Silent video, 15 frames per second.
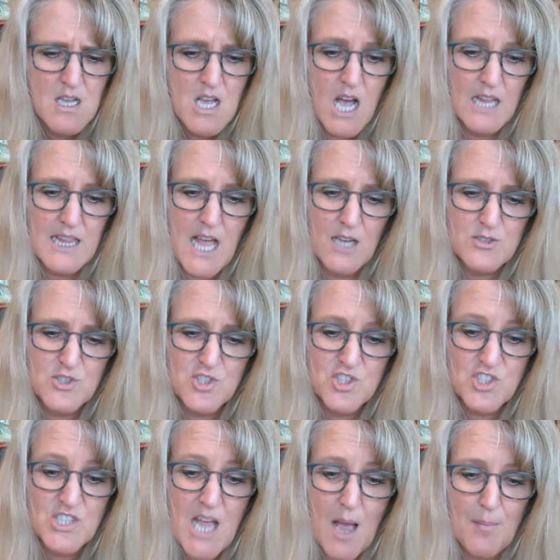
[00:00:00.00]
A loud
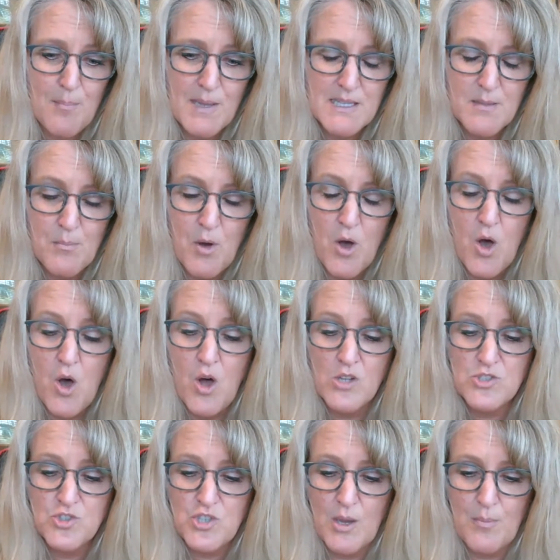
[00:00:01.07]
snap made them all
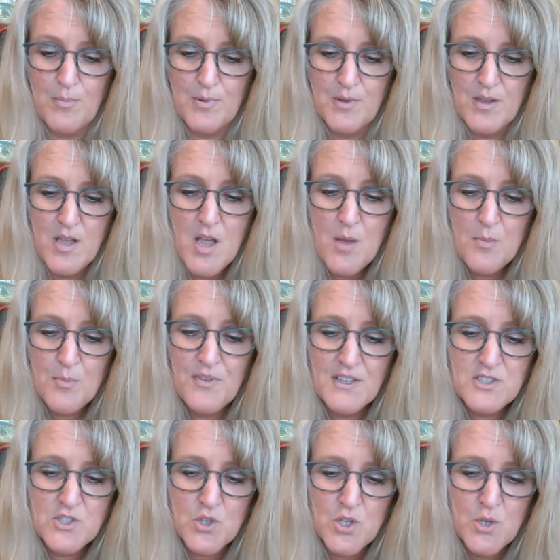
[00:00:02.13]
jump.
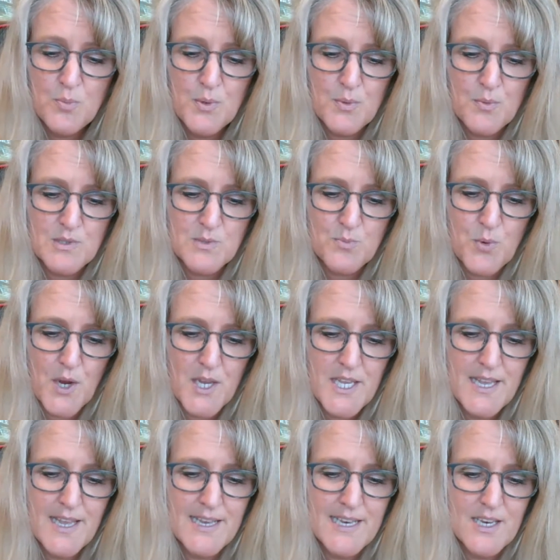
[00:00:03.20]
Professor Lupin was
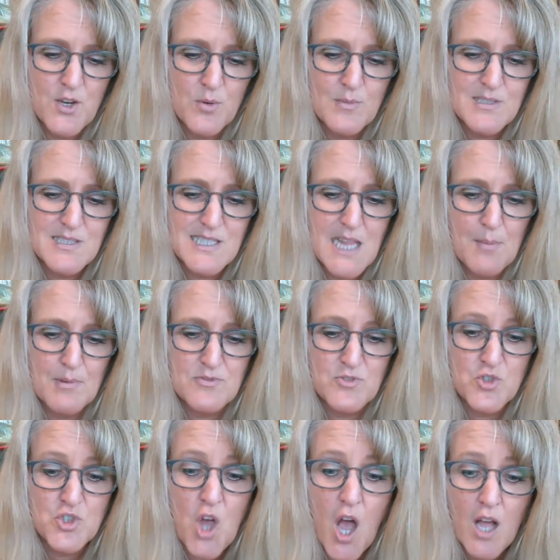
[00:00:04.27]
breaking an enormous slab of
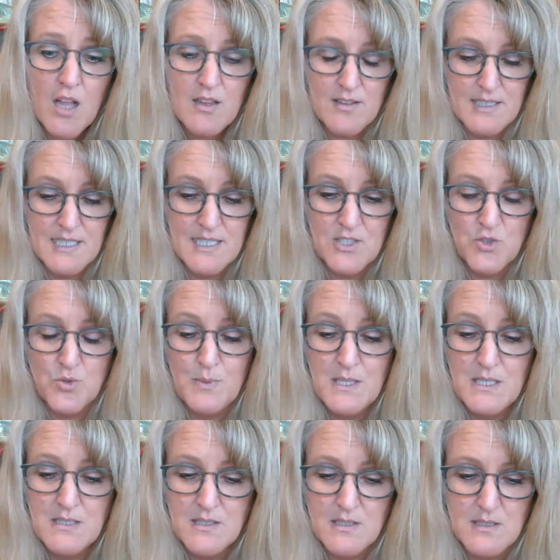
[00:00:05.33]
chocolate into
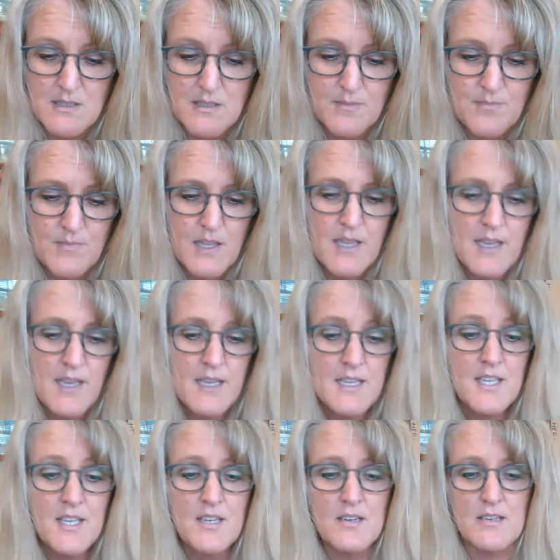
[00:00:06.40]
pieces.
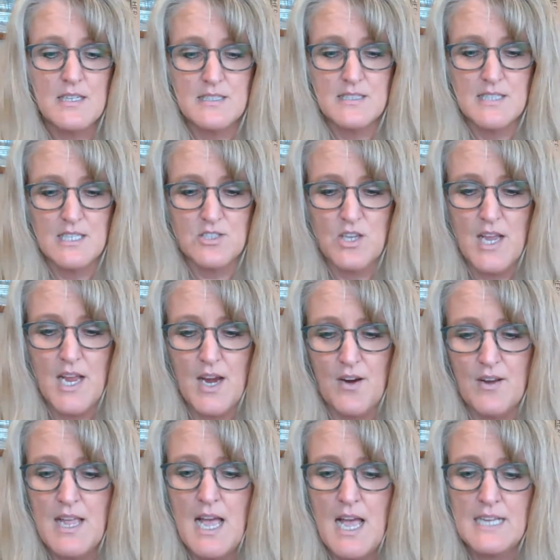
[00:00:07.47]
"Here," he said to Harry,
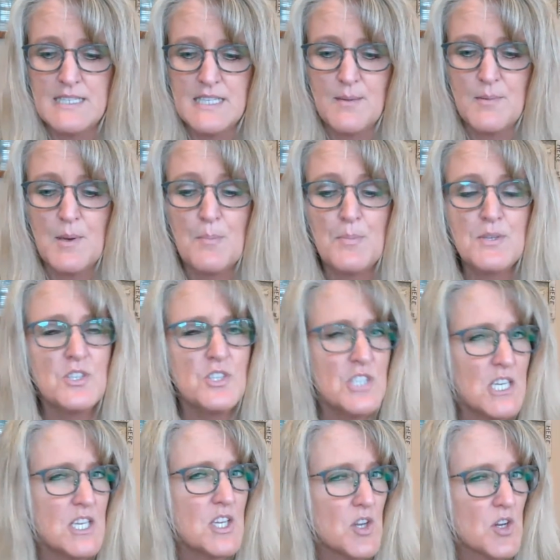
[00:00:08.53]
handing him a
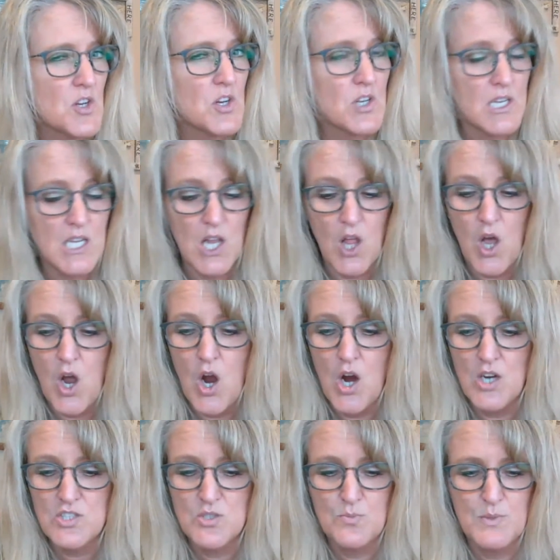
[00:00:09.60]
particularly
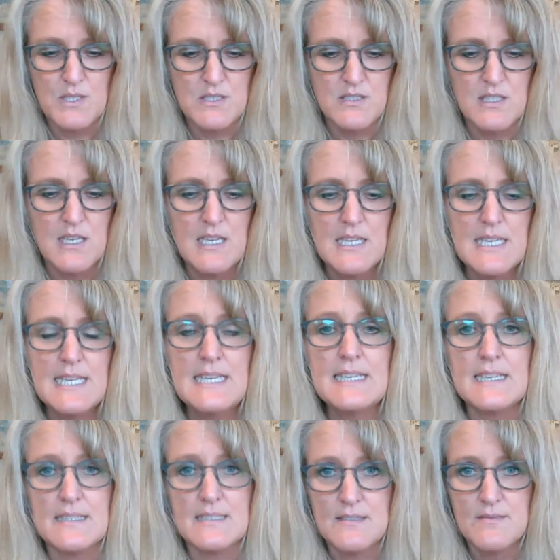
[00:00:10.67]
large piece. "Eat
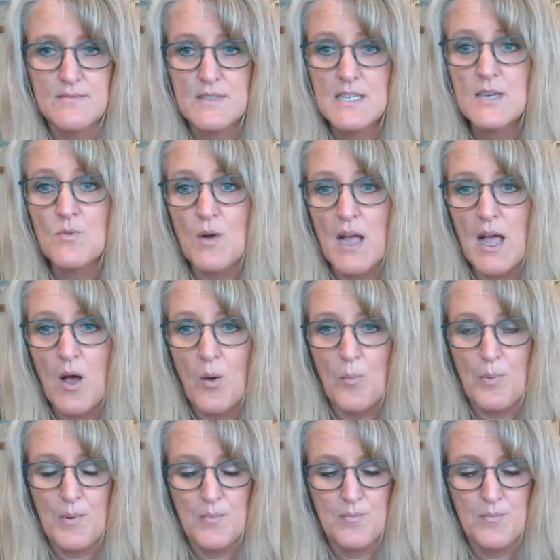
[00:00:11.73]
it. It will help."